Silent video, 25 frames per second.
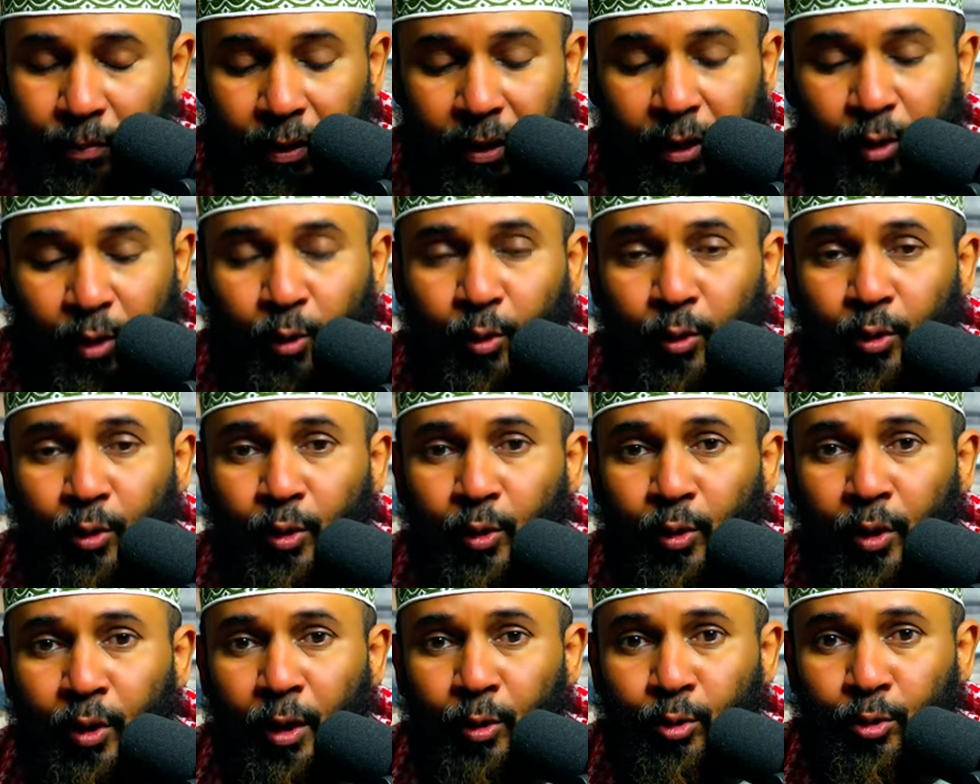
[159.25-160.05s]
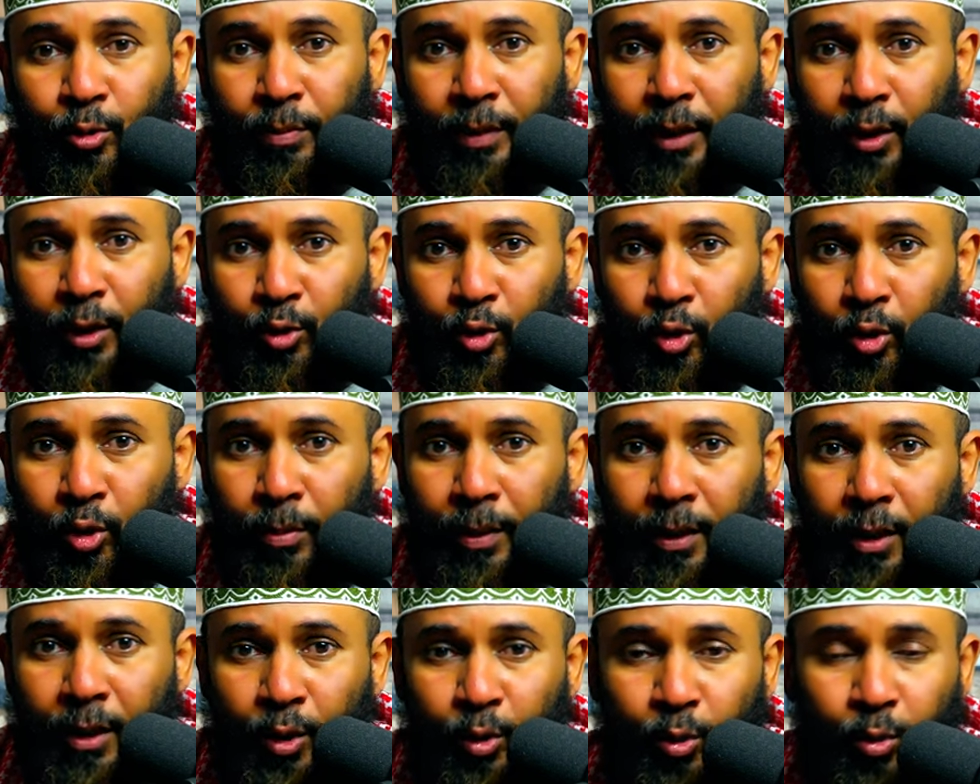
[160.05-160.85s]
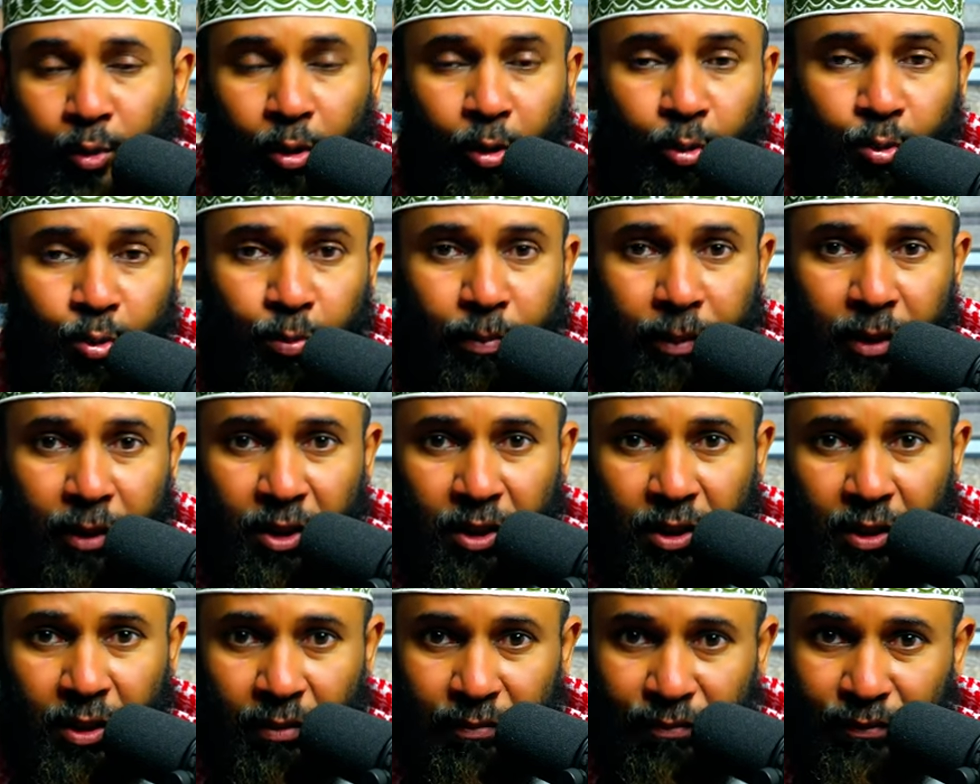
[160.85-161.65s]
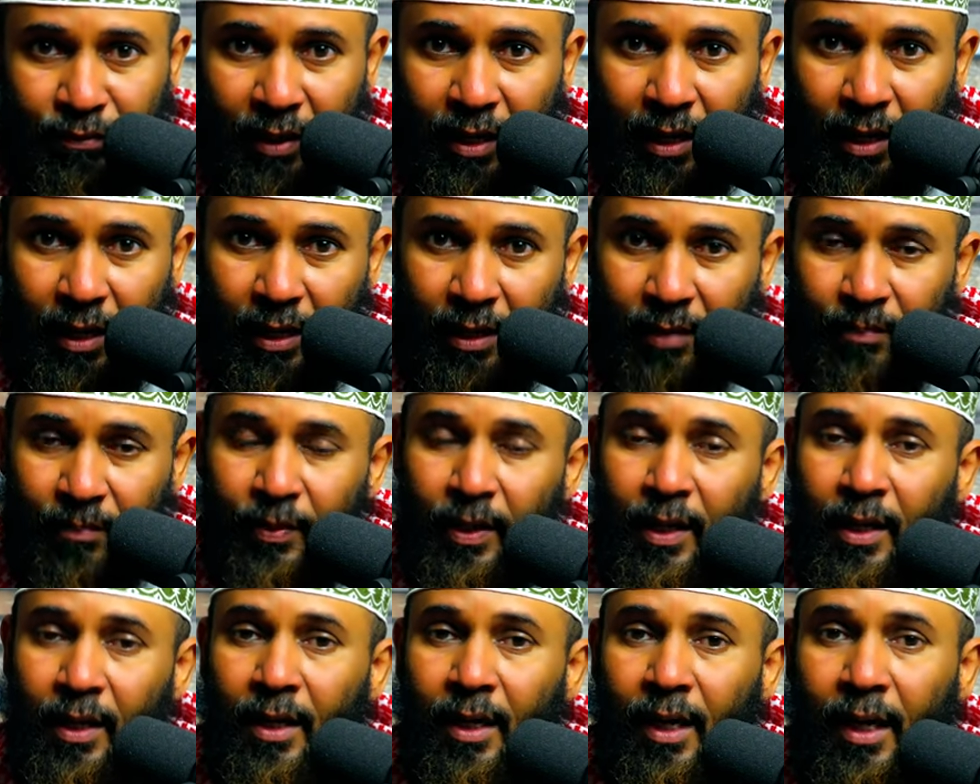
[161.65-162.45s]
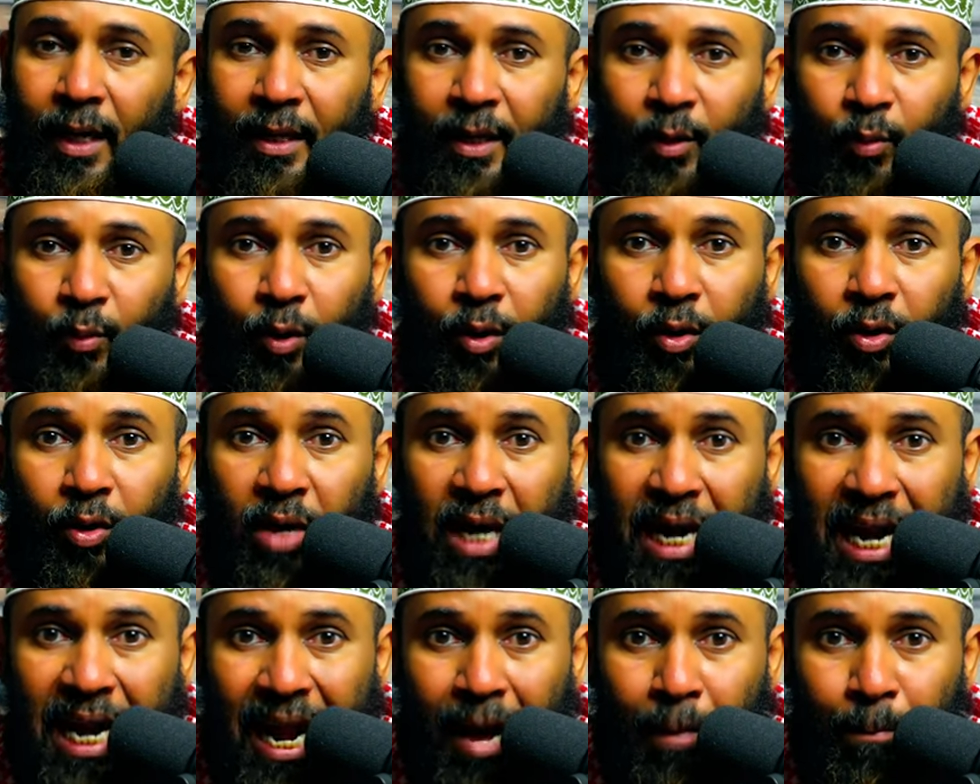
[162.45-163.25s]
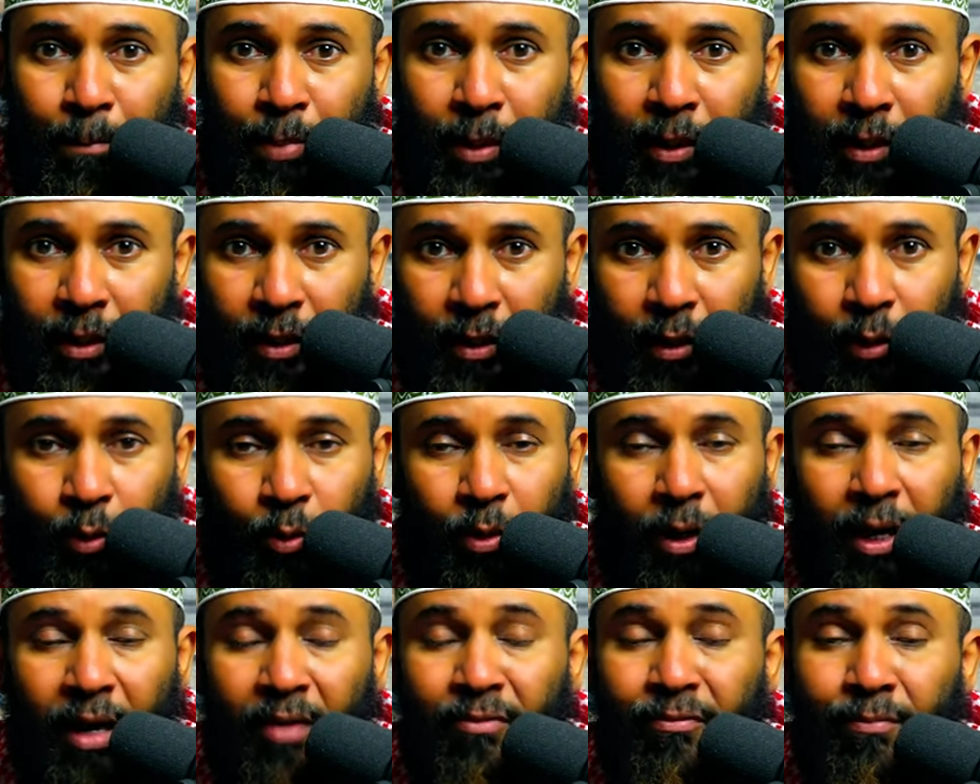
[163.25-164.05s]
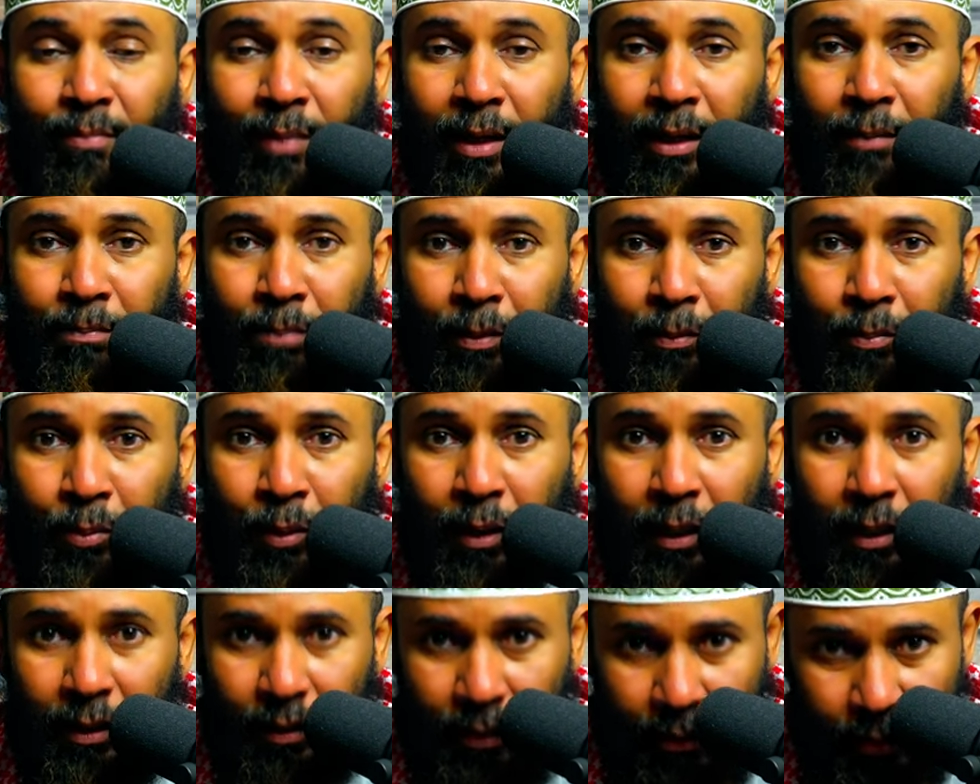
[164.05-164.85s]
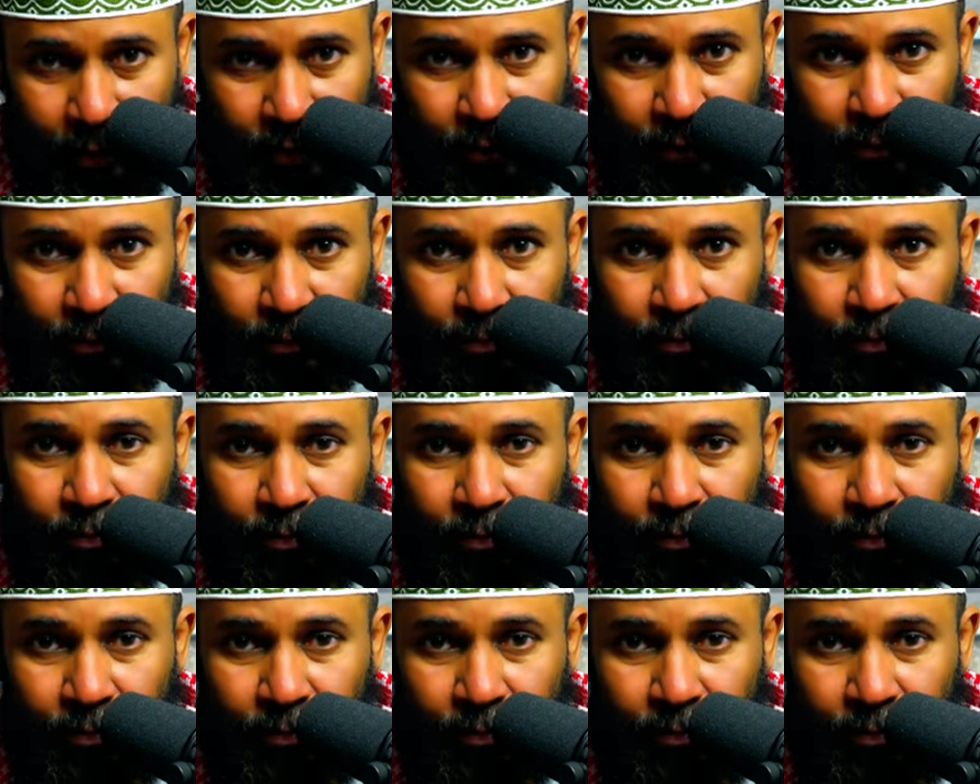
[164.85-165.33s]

They don't know how to make tawbah, they don't know how to make istighfar, and they want rapid cure. I've met people like this.